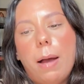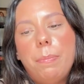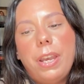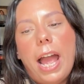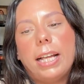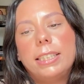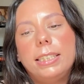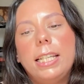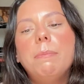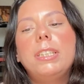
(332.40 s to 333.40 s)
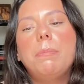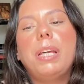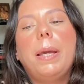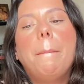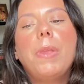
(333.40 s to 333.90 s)
up next. This seems to
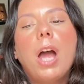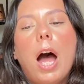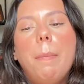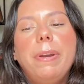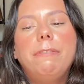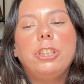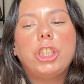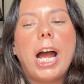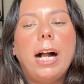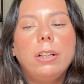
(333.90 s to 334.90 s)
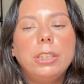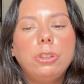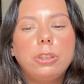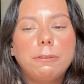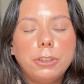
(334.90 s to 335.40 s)
be a bit of a
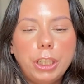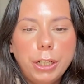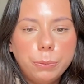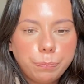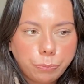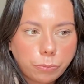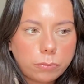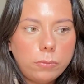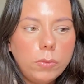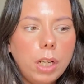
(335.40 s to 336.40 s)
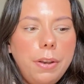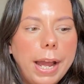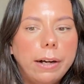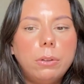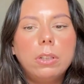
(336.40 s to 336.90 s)
challenge for you.
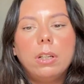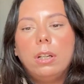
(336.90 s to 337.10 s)
Now,